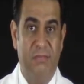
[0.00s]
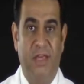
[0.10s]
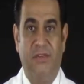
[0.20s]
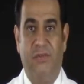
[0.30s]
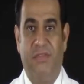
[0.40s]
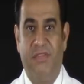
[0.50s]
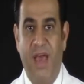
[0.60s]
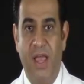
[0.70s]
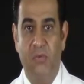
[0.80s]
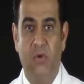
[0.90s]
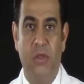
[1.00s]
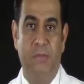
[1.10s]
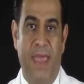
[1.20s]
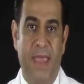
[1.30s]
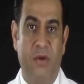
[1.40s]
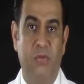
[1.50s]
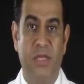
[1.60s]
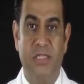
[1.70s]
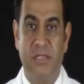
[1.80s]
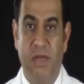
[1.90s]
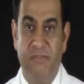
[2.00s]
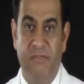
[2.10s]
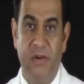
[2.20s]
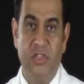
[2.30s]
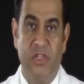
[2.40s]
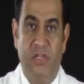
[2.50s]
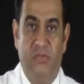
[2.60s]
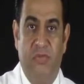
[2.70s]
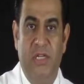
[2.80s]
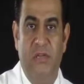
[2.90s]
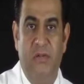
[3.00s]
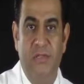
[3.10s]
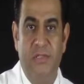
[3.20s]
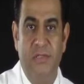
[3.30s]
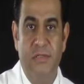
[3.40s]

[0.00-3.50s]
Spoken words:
like your thyroid, pancreas, gut function, adrenals.